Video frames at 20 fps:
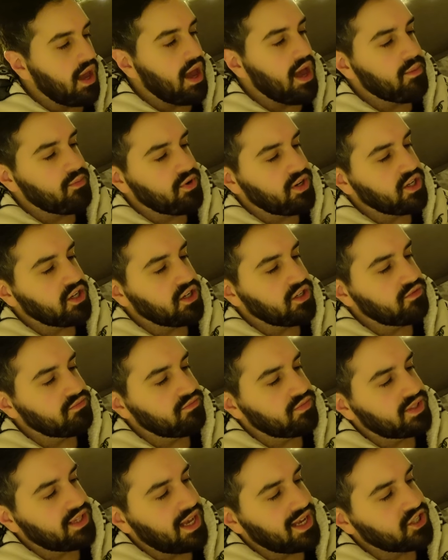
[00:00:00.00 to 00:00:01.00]
Uh, pretty good.
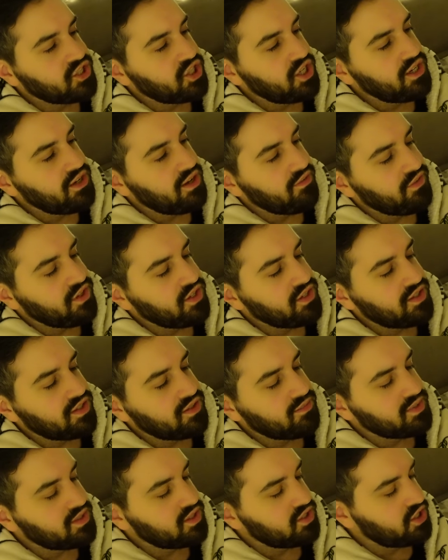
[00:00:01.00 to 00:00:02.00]
Sanji
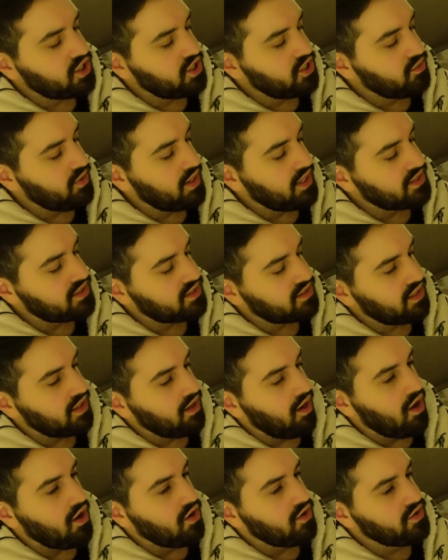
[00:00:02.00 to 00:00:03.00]
versus Mr. Two is
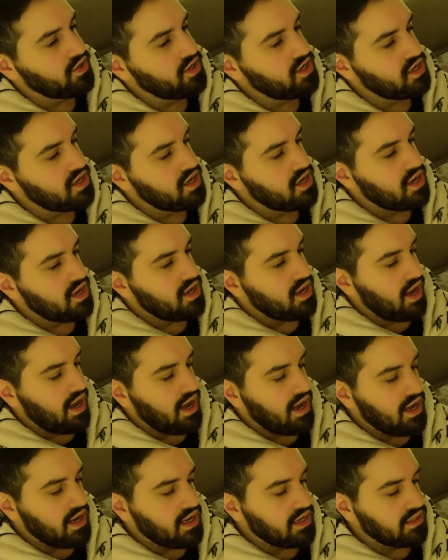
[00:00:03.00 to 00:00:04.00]
still on.
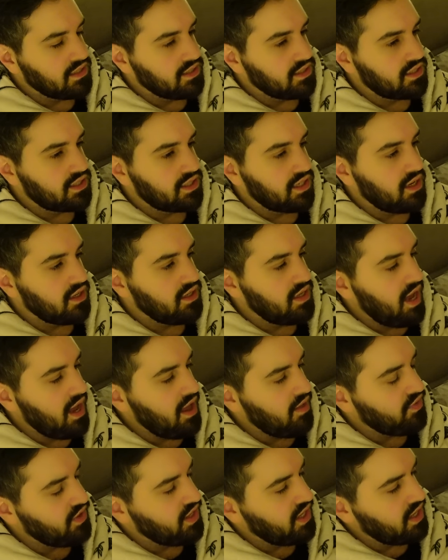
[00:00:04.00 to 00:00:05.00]
And
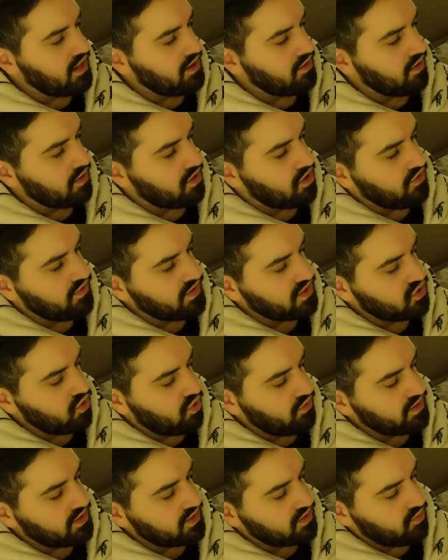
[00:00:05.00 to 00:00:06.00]
yeah, the cover
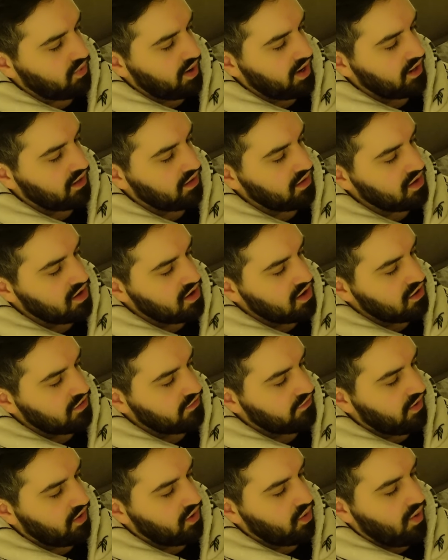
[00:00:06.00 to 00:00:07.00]
stories as well
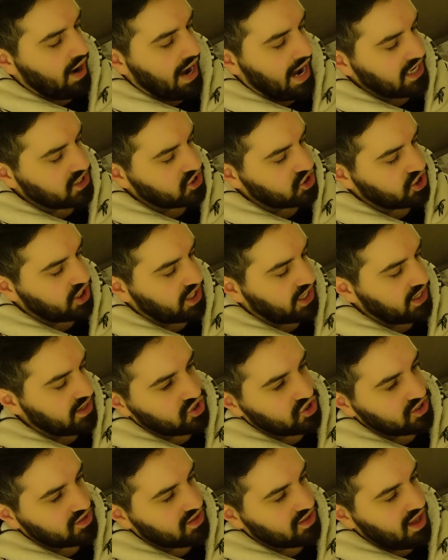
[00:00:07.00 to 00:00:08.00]
follow Hachi,
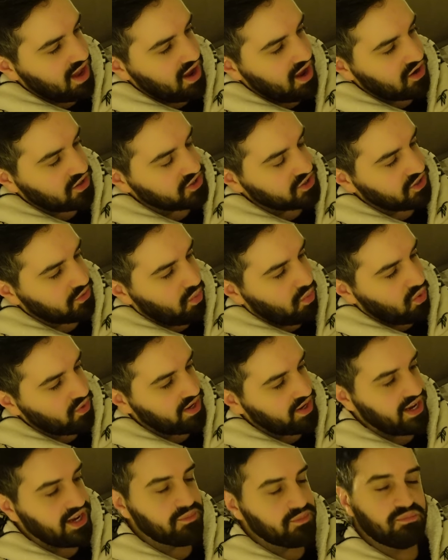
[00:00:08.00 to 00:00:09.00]
just their
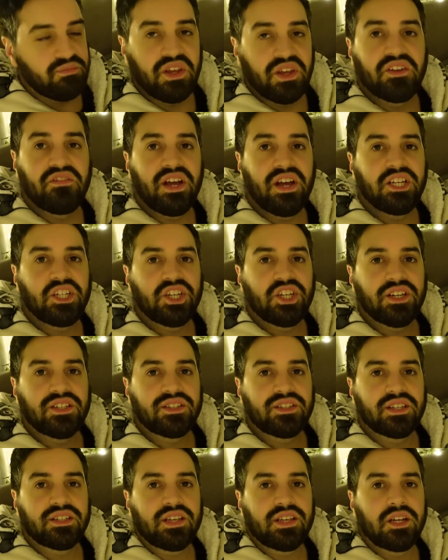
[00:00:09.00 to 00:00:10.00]
underwater
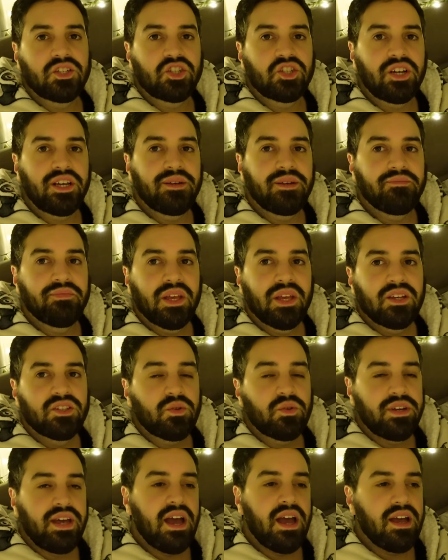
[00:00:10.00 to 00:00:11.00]
adventures, essentially.
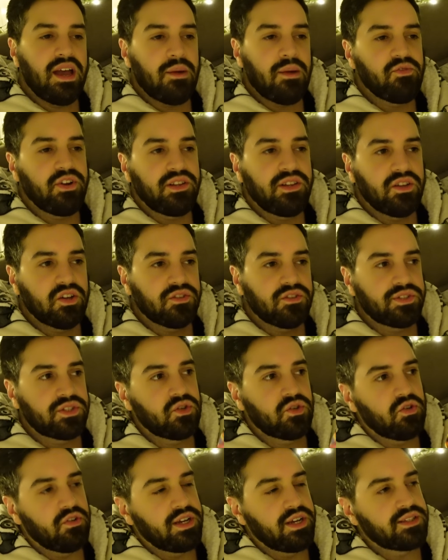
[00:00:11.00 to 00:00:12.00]
So yeah, I am reading the cover
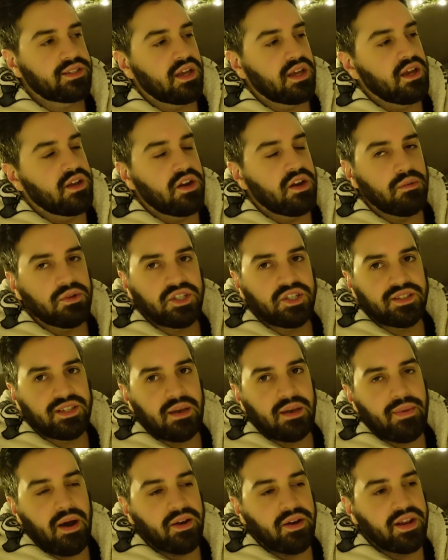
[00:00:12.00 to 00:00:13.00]
stories. Not much to say
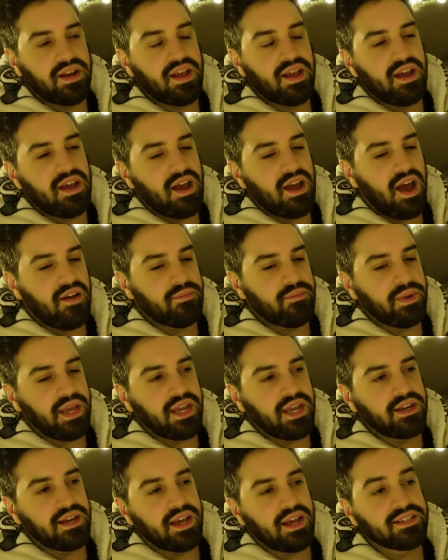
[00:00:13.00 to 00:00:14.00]
about it. Haven't
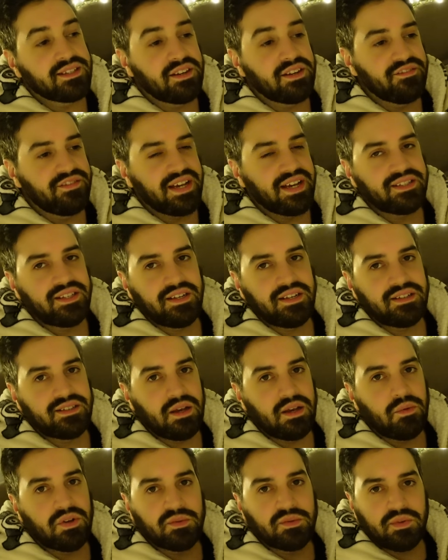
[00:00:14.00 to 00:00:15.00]
been as invested as
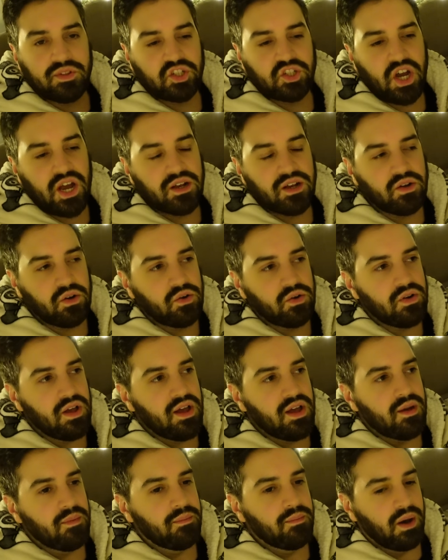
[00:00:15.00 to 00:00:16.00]
I was with Django,
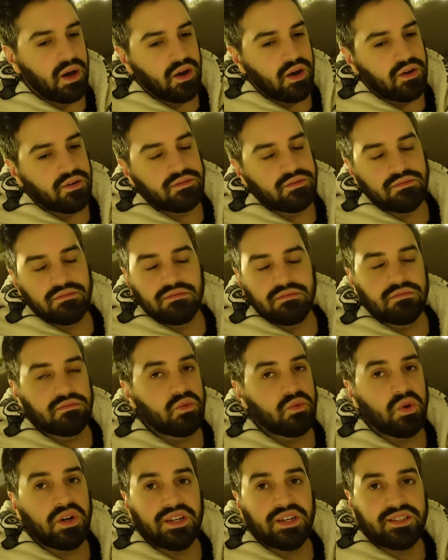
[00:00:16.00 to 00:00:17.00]
but
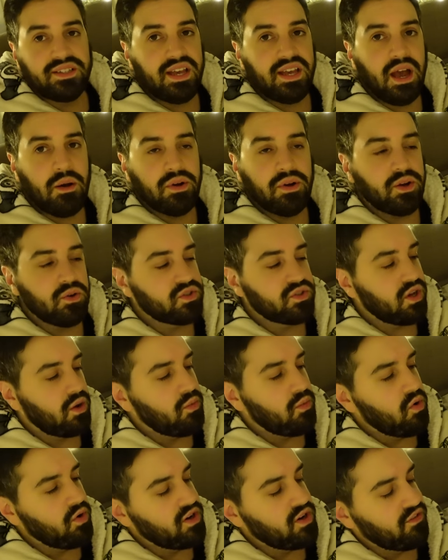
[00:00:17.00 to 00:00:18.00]
we're going to see how it goes on.
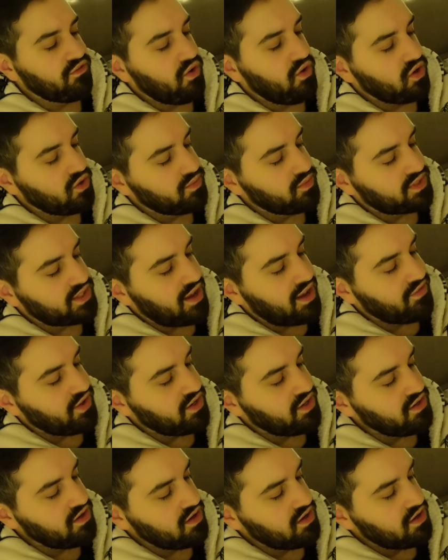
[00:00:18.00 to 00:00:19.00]
We're only on volume
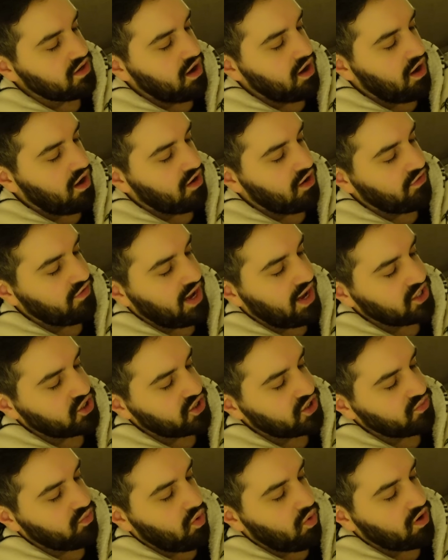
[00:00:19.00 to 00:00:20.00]
7 of
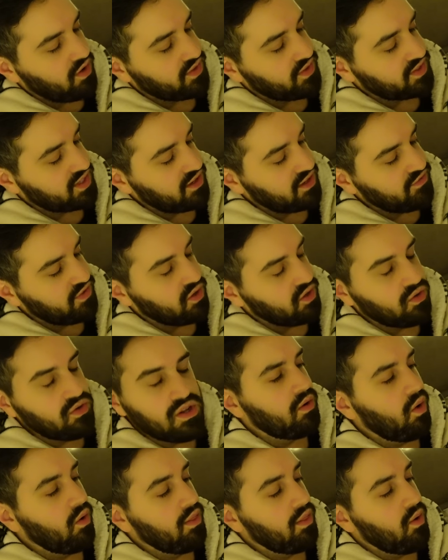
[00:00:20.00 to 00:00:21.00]
Hachi's Walk on the Seafloor.
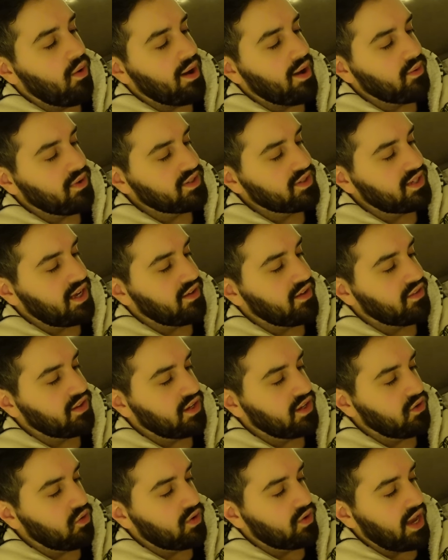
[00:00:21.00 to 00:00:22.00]
Although I will say
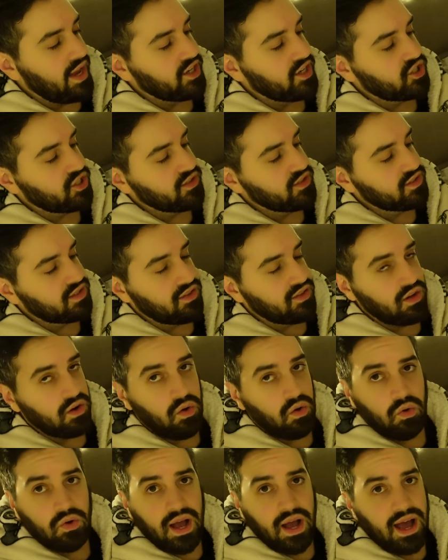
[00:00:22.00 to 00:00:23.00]
the locations and the
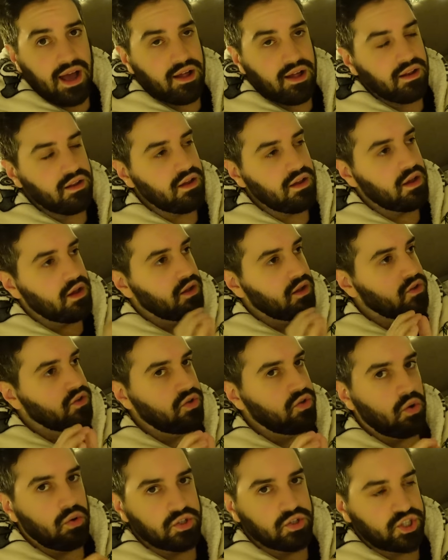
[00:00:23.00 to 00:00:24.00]
locale,
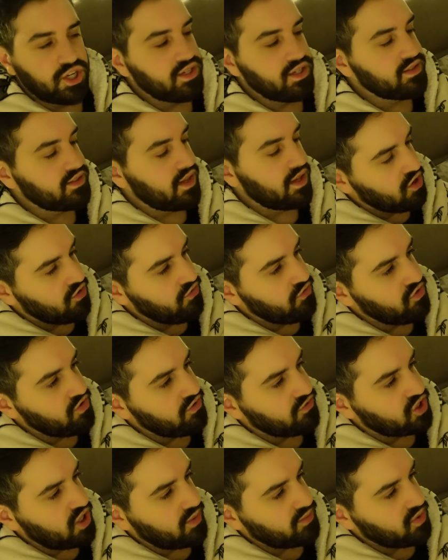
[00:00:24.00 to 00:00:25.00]
gorgeous. Cover
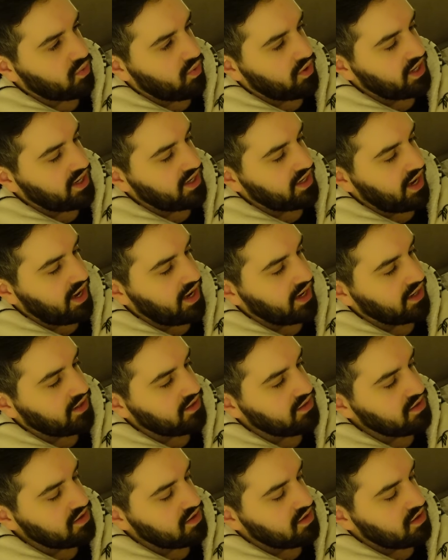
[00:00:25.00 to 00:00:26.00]
of chapter
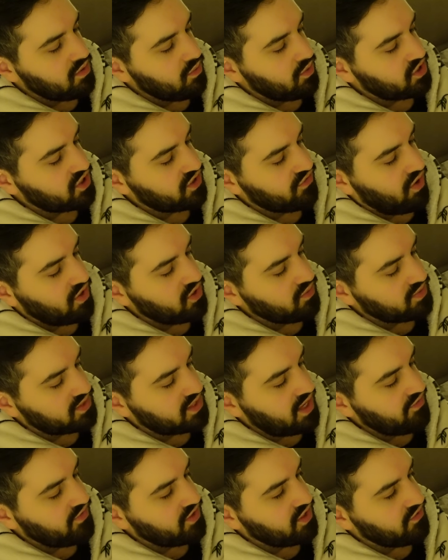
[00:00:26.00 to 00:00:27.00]
189, which is volume
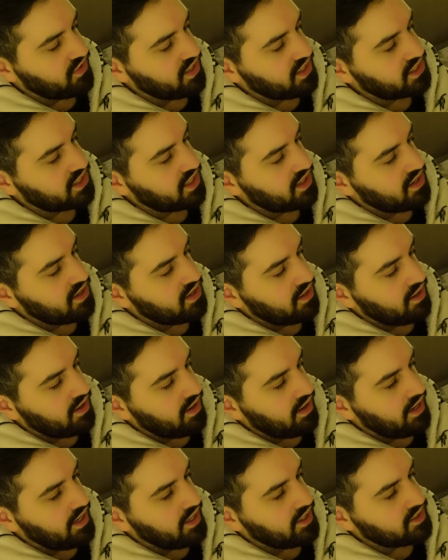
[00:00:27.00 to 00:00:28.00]
7 of it,
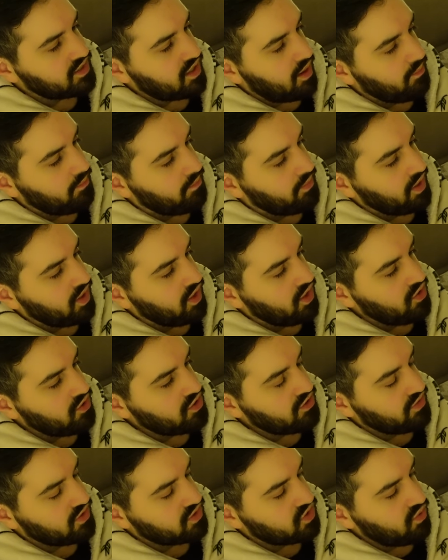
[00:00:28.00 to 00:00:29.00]
is
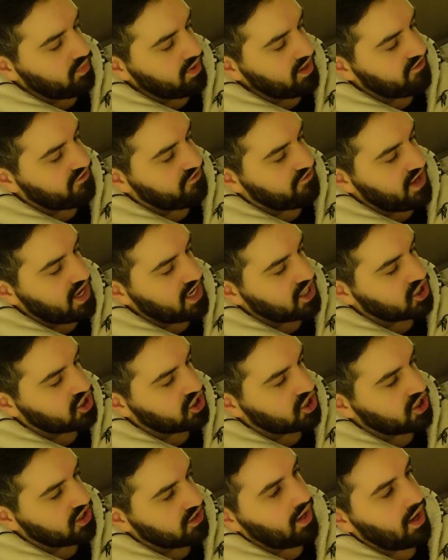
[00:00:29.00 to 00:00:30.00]
beautiful. So many fish.